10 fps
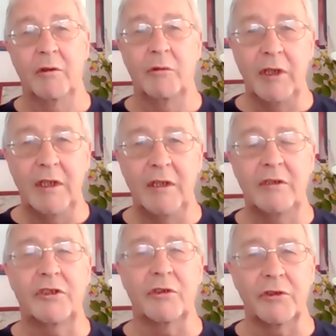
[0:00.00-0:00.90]
Read
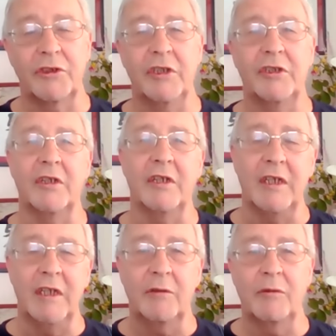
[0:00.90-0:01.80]
sources and
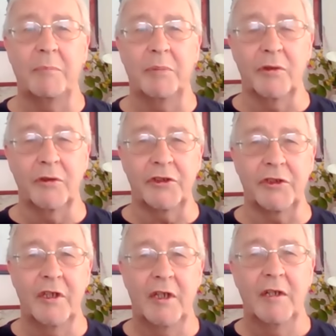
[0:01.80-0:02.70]
hear
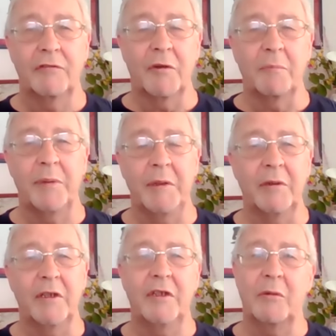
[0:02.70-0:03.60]
reports from
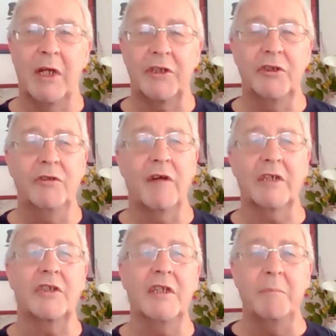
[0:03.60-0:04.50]
people in the West who've
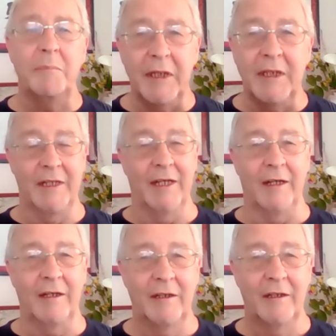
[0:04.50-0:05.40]
actually been
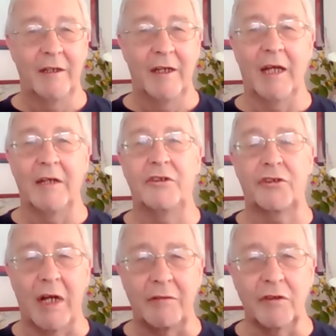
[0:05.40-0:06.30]
there and
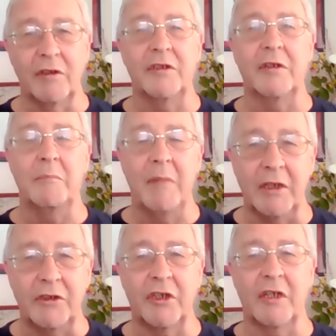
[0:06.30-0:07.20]
traveled and
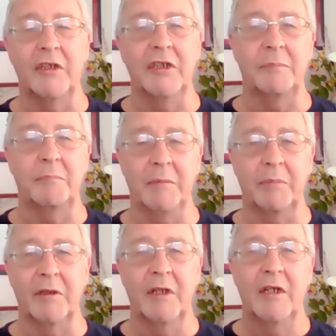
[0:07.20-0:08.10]
met Chinese
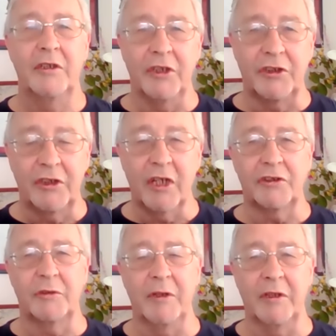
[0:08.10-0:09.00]
people,
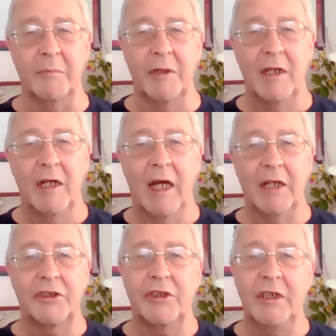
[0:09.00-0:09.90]
discussed with them,
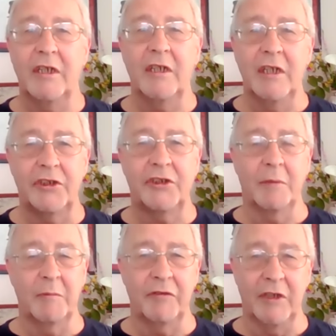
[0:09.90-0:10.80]
and seen at least
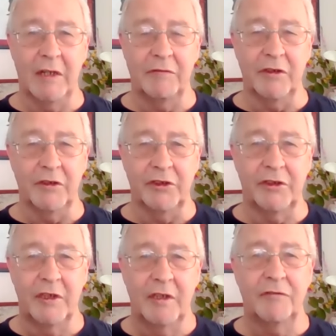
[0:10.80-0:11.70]
some of the
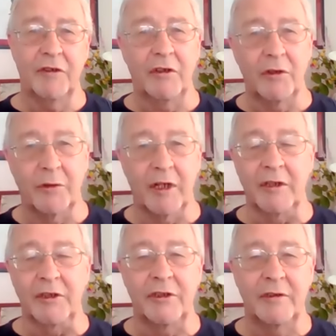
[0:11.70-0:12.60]
evidence for their own
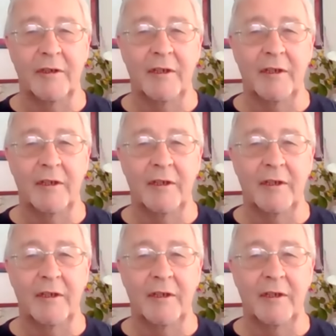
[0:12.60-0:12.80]
eyes.